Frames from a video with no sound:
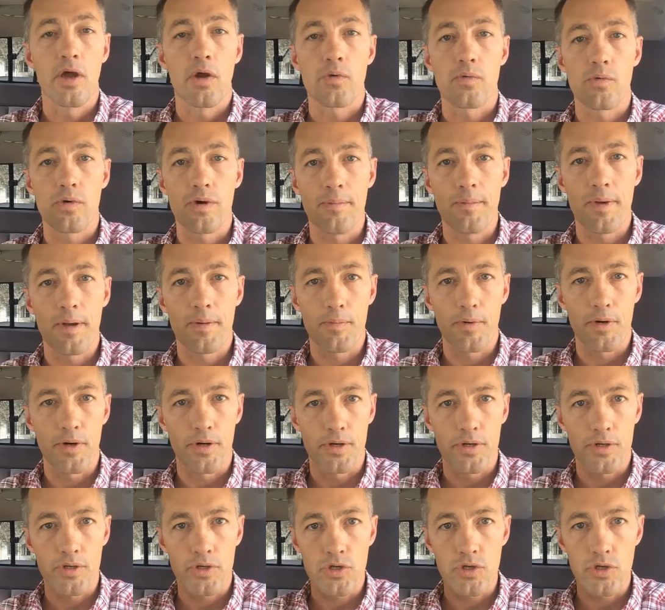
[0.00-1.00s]

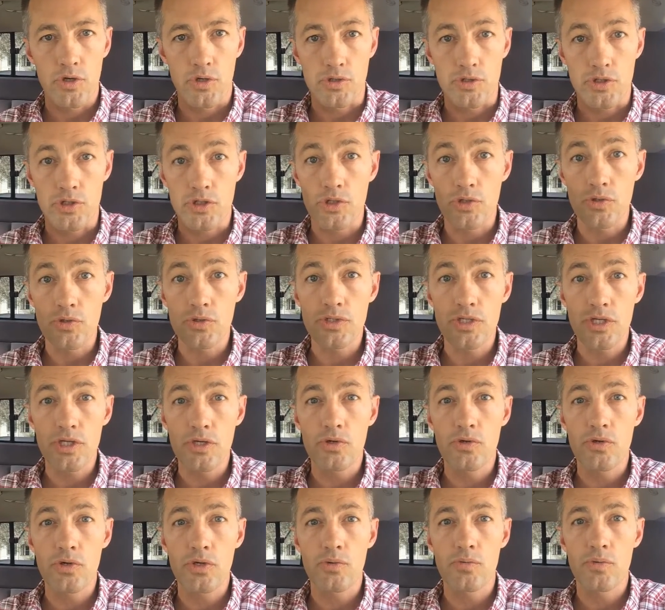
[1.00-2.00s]
remember, you're choosing
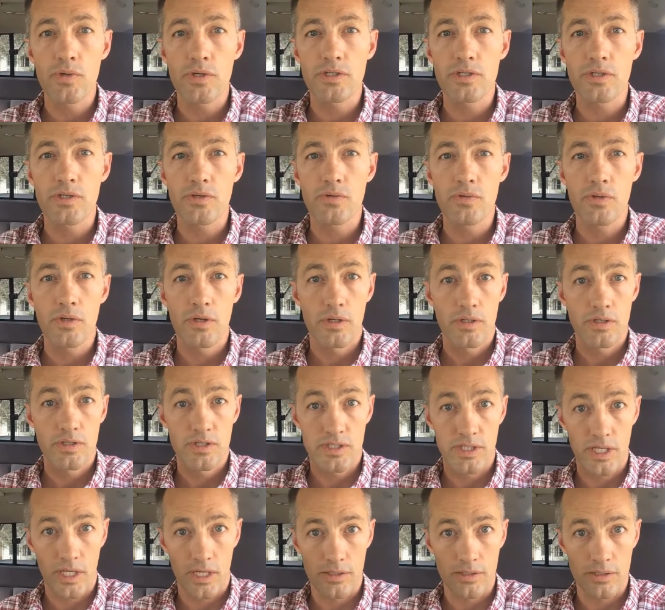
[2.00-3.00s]
who you want to
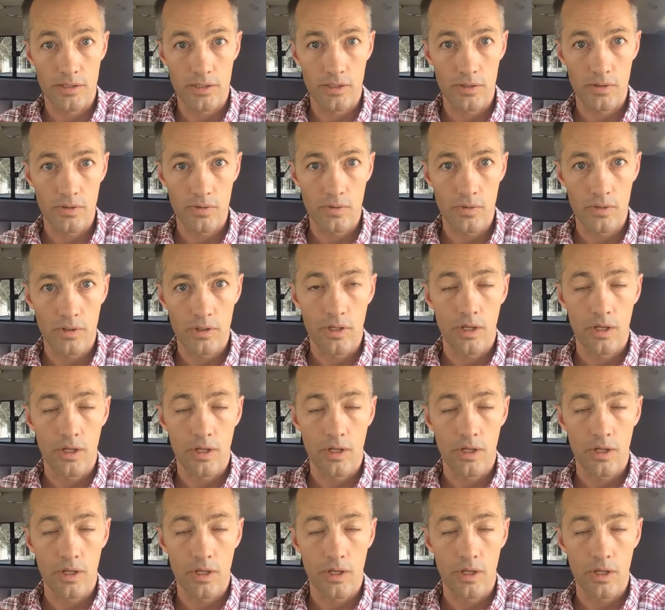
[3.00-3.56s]
sell to.